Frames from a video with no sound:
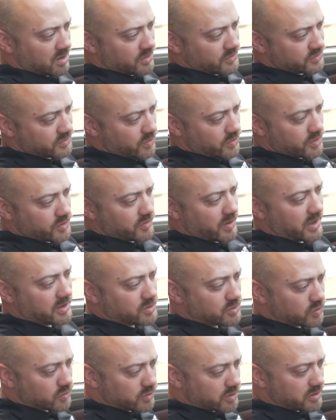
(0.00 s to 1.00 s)
So the Grand
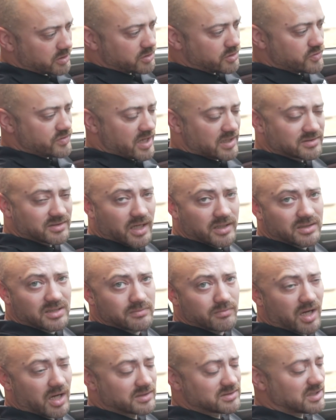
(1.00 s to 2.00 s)
Touring
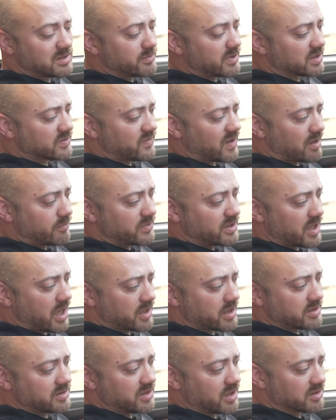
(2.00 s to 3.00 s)
2019 Mazda MX-5
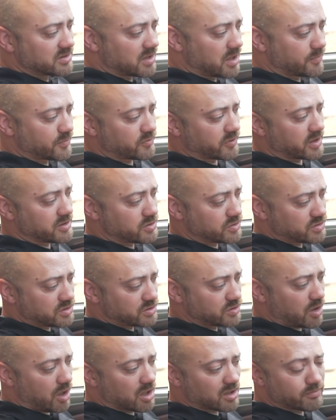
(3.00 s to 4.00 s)
Miata does upgrade you
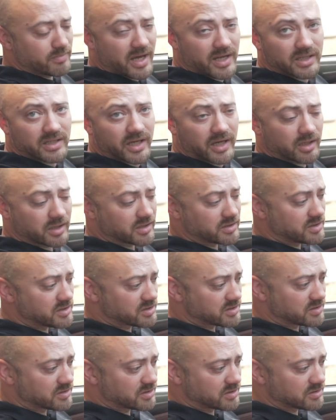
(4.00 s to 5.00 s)
to automatic air
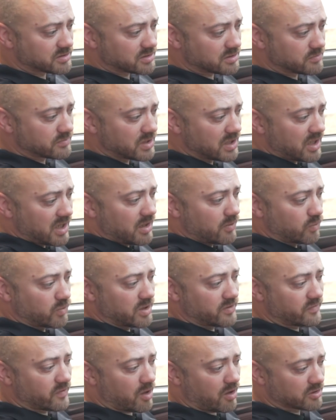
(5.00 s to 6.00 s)
conditioning system
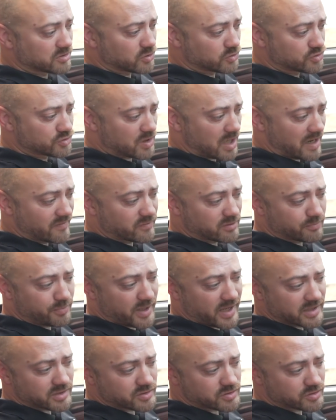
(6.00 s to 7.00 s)
with also driver and
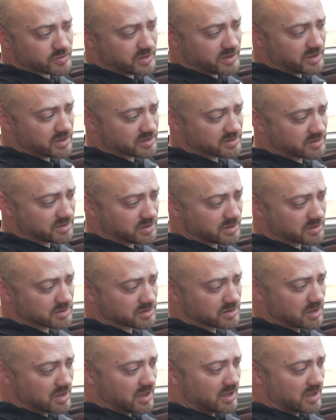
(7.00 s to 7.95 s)
passenger heated seats.